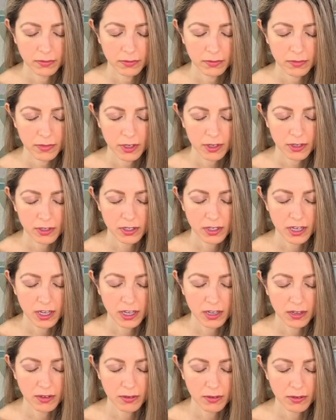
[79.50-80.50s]
There is
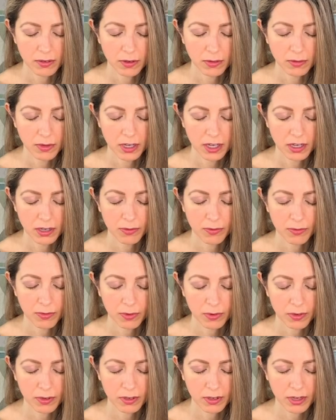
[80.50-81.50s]
no need
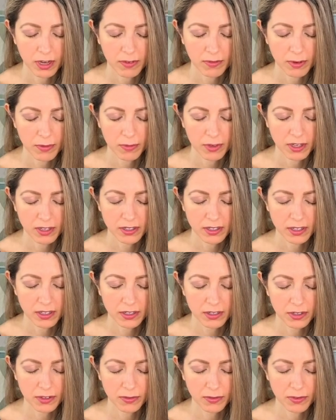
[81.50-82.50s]
for government
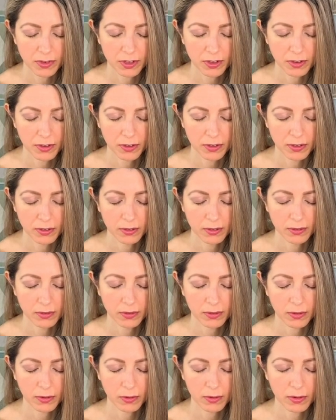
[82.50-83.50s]
interference
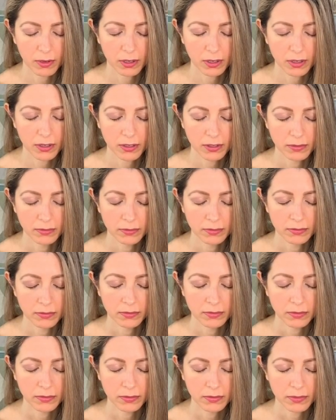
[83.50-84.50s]
or
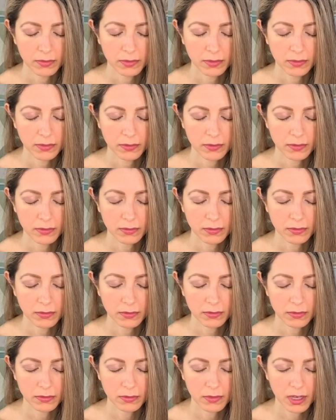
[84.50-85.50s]

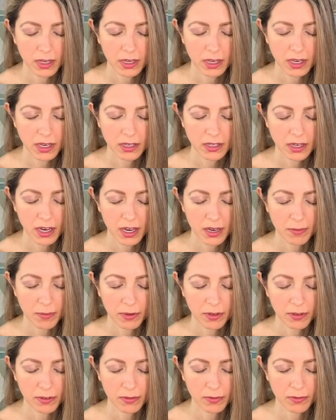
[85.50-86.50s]
any type
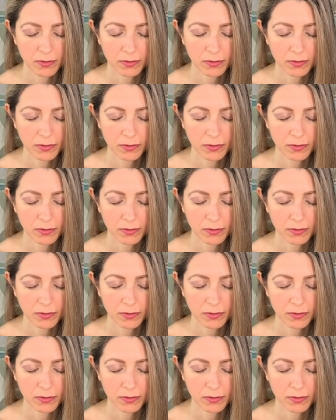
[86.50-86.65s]
of